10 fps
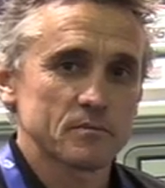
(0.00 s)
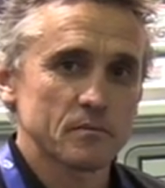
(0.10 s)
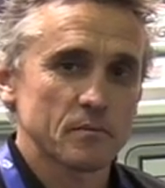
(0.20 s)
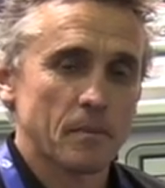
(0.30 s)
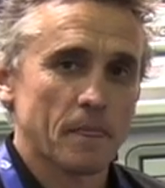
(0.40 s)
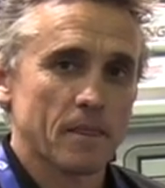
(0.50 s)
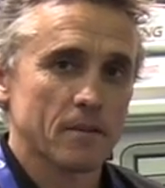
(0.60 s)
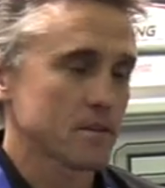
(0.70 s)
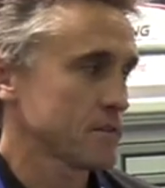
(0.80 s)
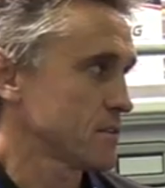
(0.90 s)

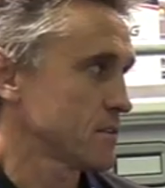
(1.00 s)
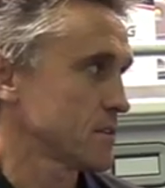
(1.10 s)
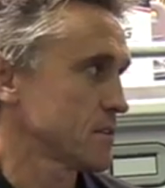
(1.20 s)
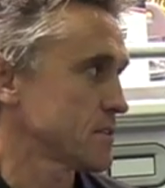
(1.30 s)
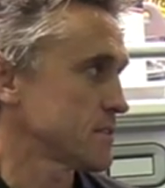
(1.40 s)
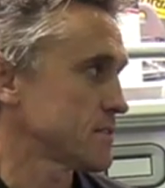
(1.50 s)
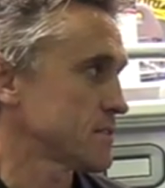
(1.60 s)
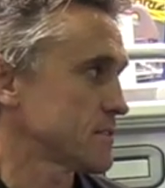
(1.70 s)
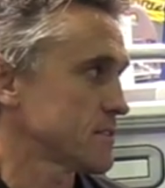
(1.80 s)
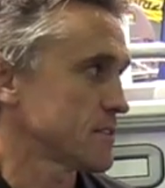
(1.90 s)

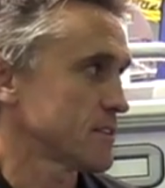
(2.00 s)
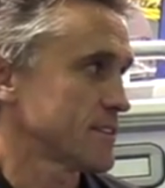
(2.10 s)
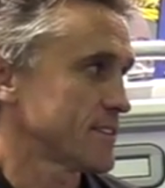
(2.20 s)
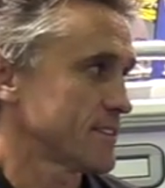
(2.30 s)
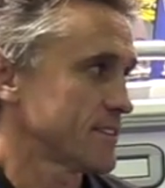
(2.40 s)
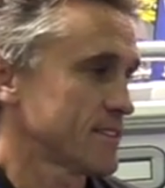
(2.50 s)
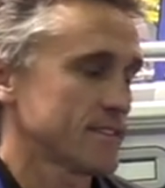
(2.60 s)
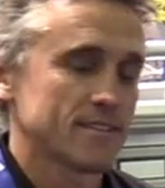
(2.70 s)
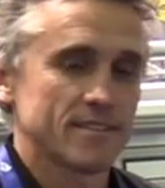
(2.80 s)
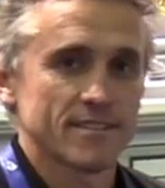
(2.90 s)

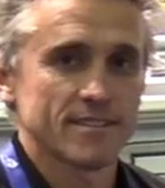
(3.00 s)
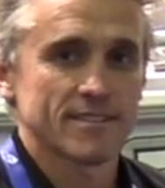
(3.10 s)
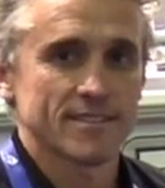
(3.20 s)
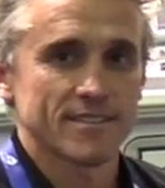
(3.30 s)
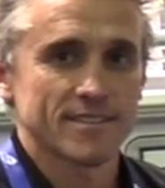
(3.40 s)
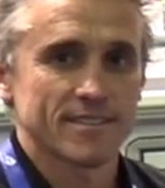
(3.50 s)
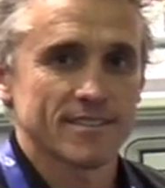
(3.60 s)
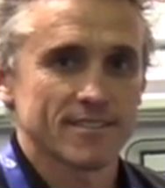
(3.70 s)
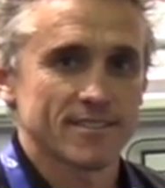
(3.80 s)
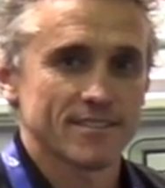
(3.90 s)

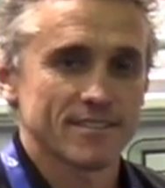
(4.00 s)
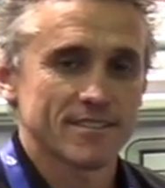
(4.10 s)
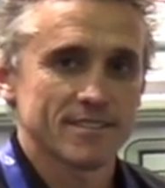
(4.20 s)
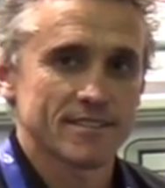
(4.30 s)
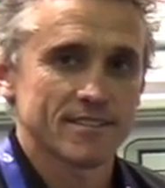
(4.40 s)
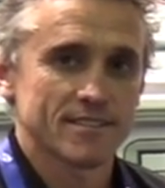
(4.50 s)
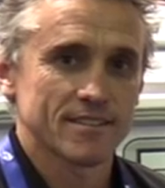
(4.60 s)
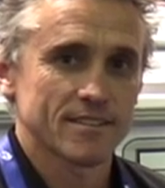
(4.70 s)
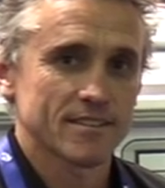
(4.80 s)
(silent)